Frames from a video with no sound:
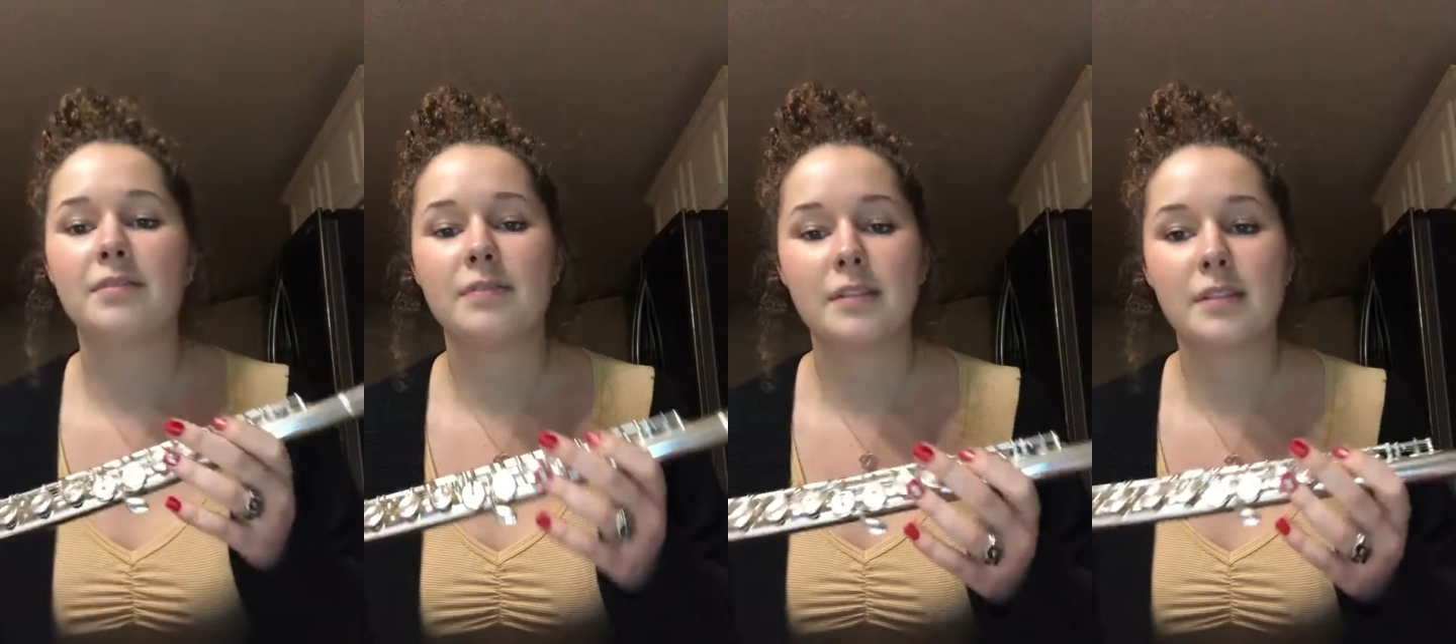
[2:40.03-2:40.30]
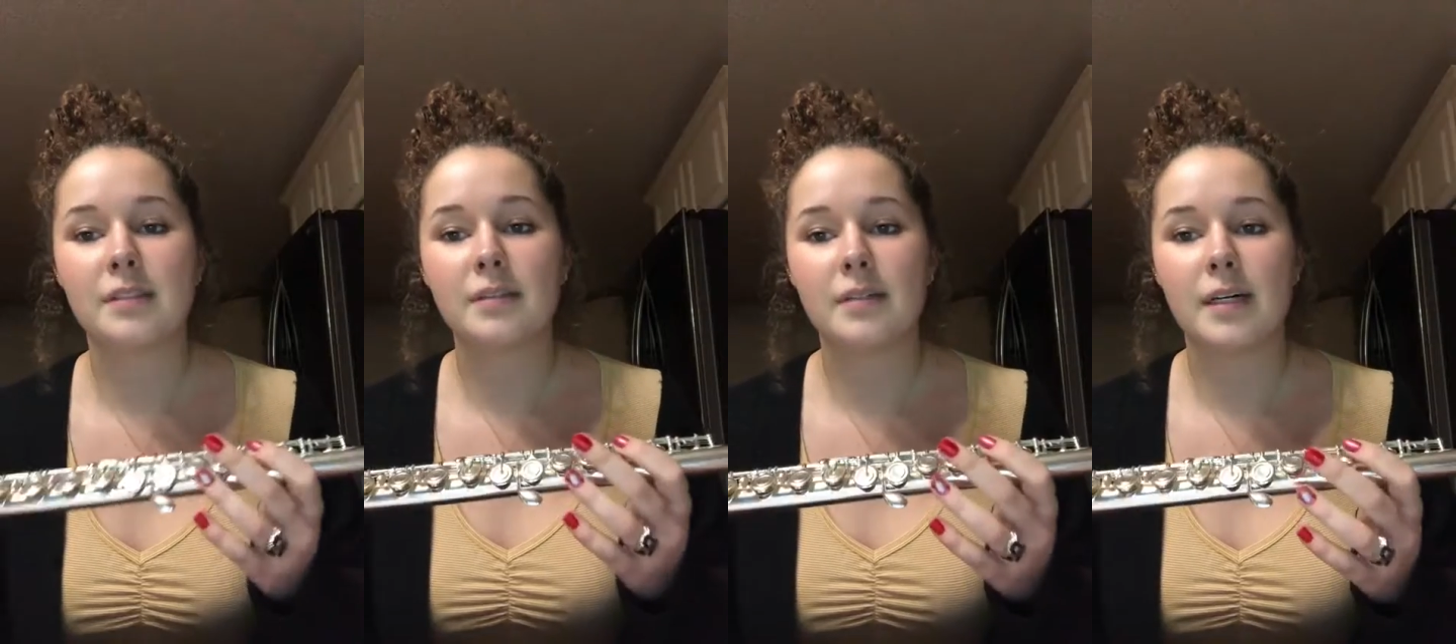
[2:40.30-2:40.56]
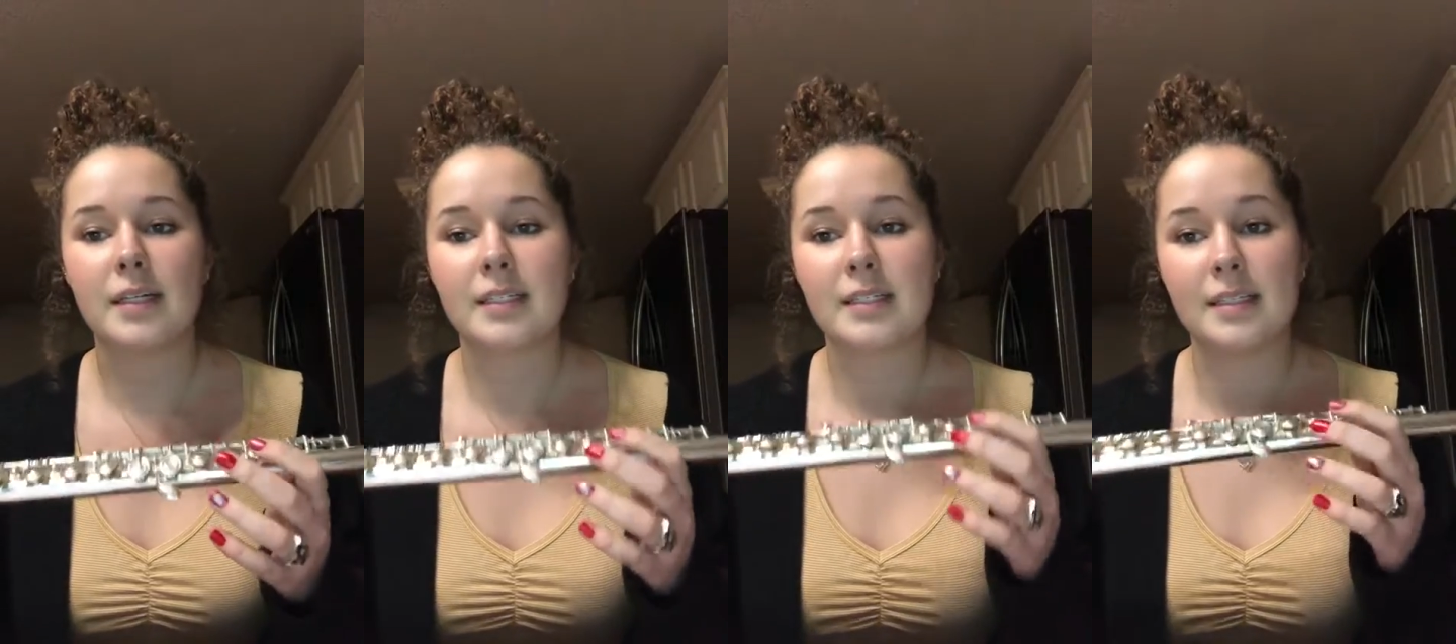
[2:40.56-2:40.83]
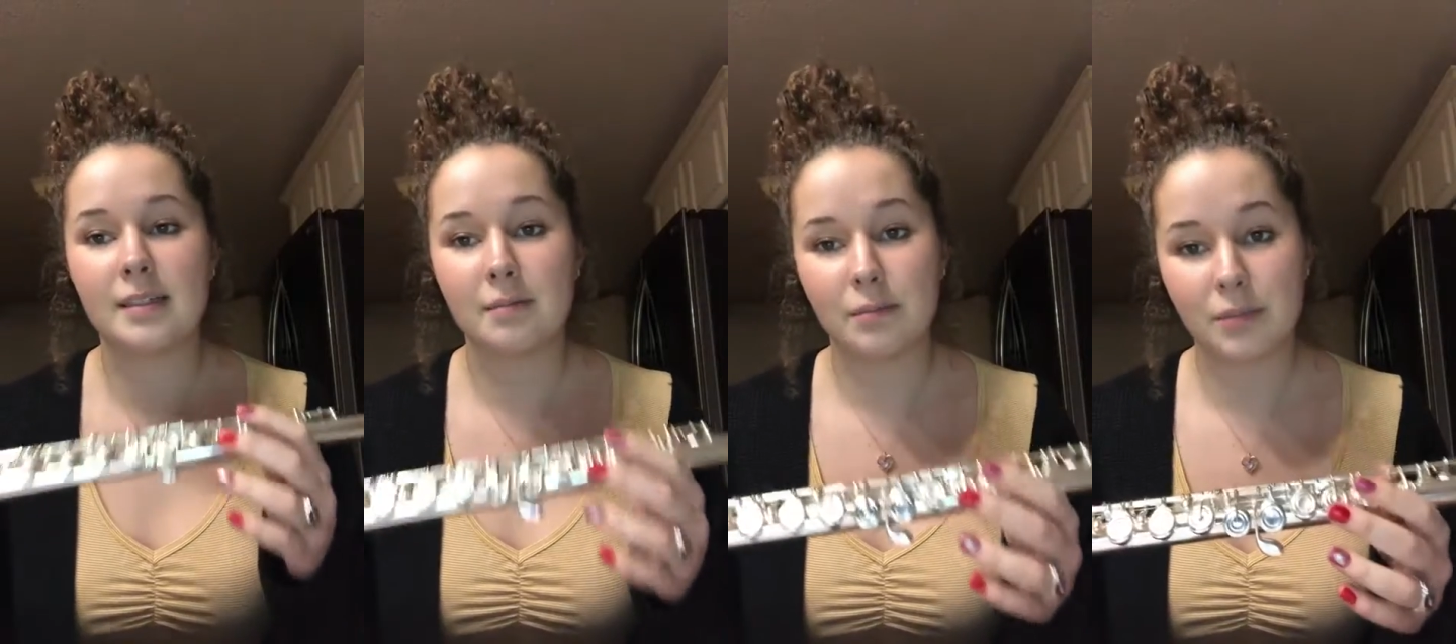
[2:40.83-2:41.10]
flute
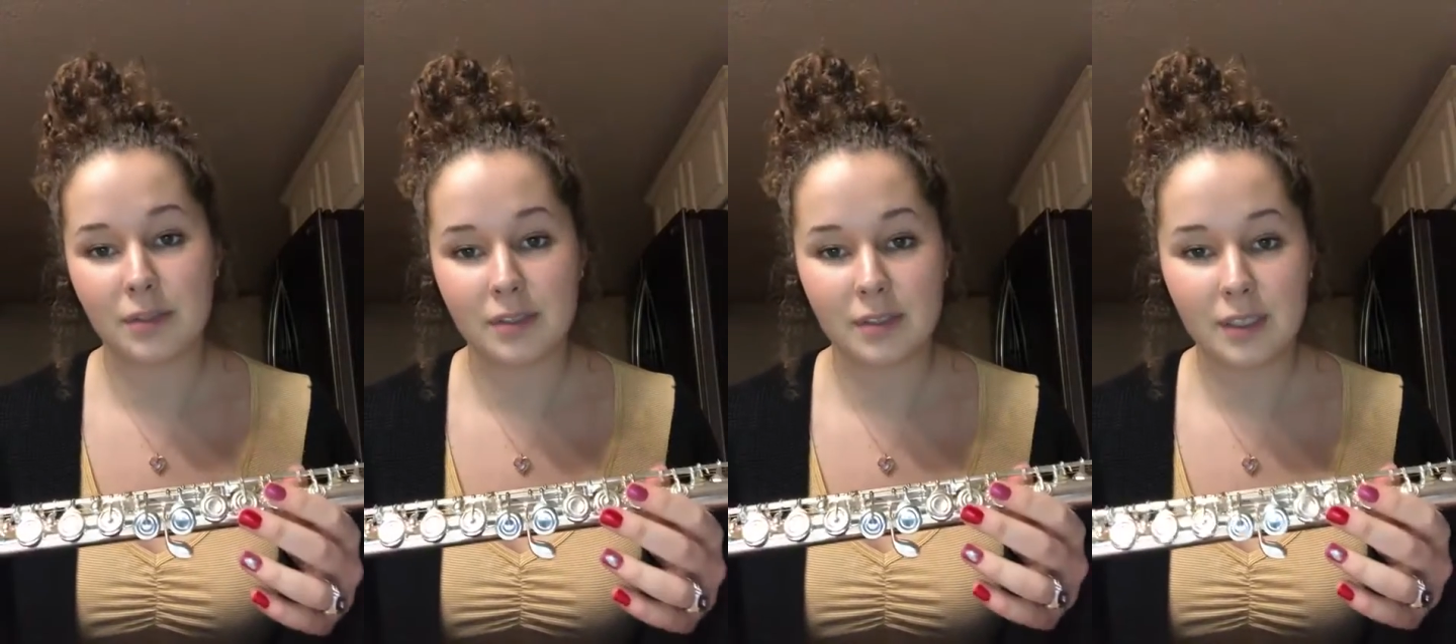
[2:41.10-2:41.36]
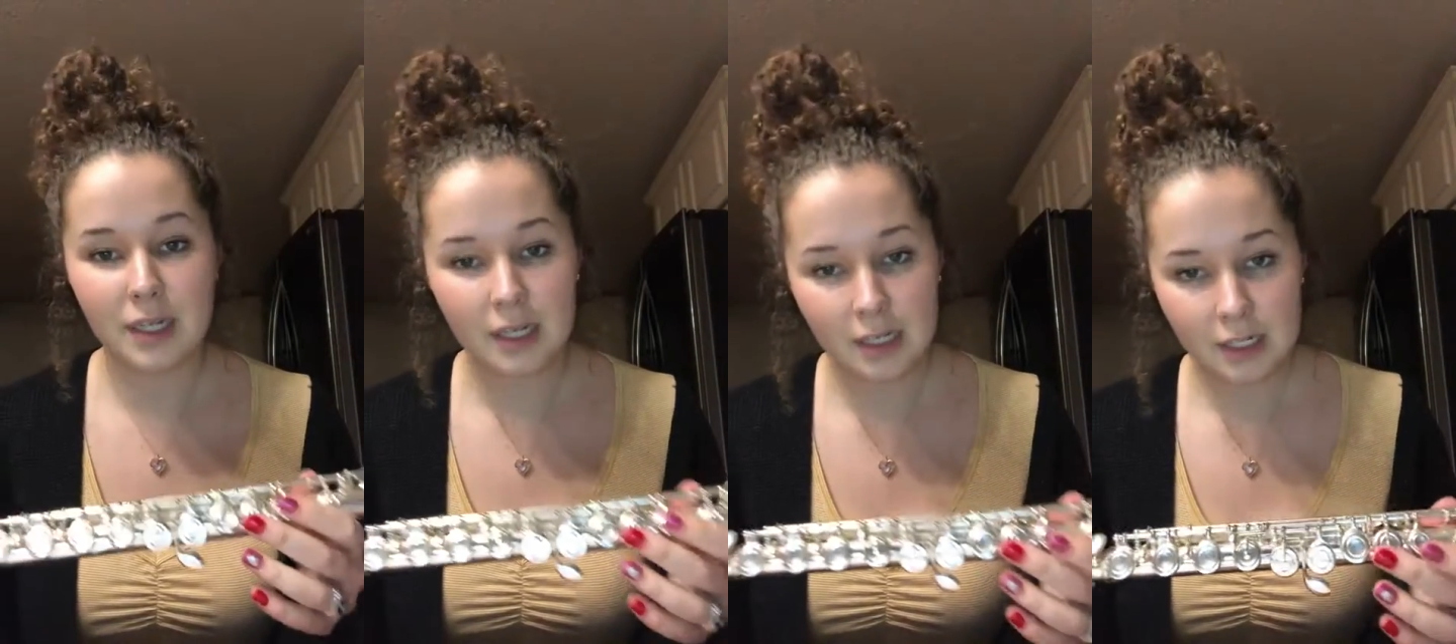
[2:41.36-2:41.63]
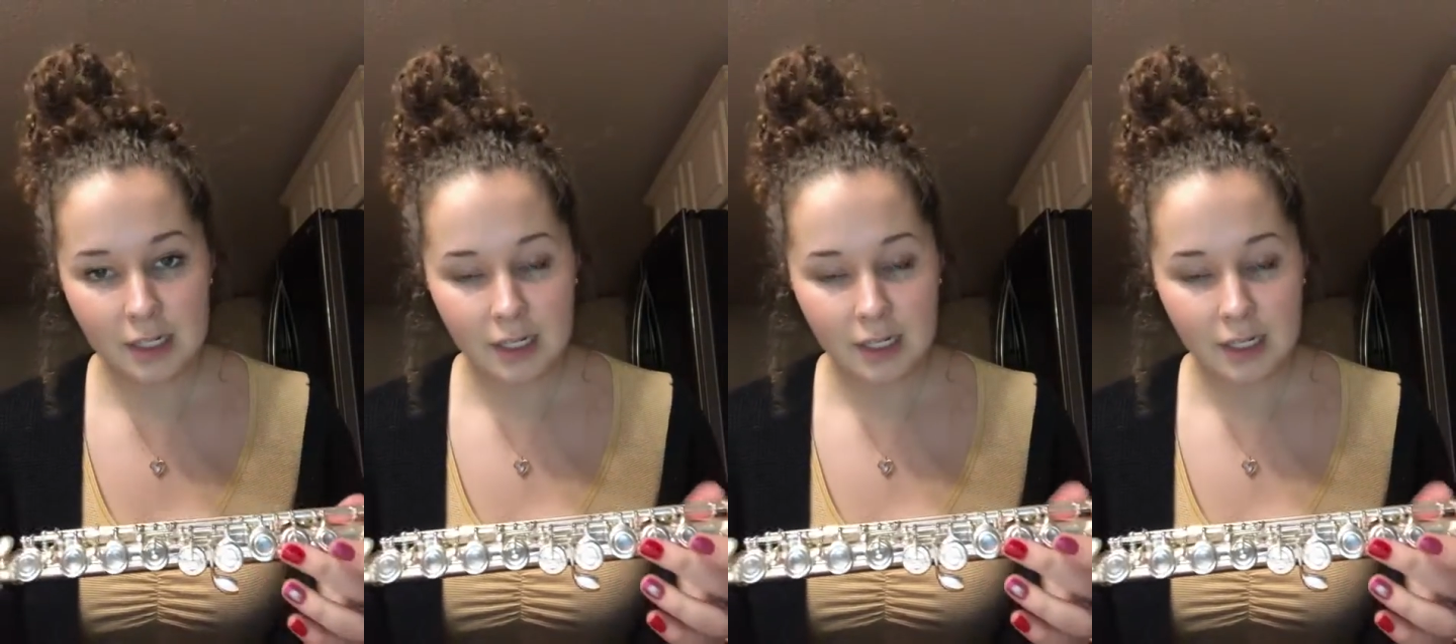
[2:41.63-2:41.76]
assembled,